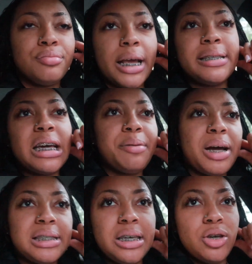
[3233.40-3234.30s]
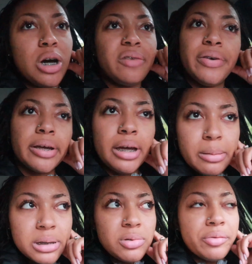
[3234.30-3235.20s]
Next time I tell y'all to fucking
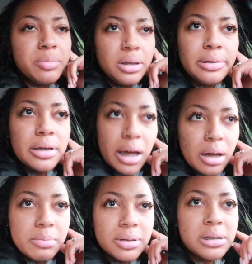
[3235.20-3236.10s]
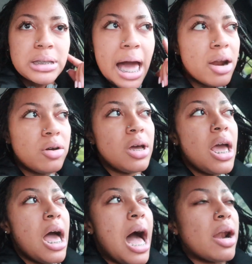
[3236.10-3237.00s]
come somewhere with me, come. I
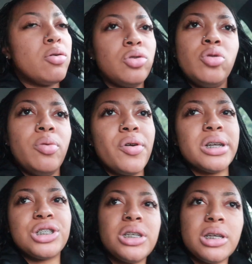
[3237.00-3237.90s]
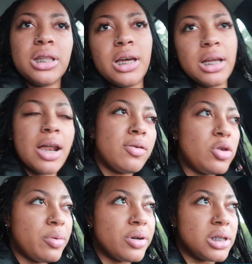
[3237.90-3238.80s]
don't, I don't do boring shit. Like I don't
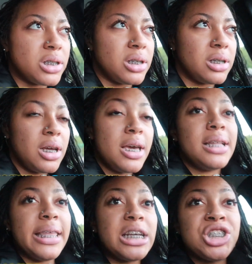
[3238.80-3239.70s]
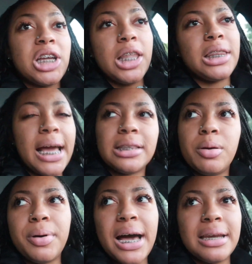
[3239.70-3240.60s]
do boring shit. That shit looked like
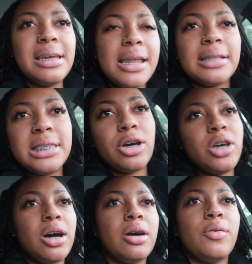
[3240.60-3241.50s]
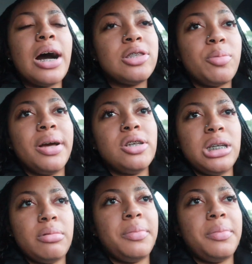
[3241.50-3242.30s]
Dubai. Didn't I tell y'all? Well, I told my Instagram.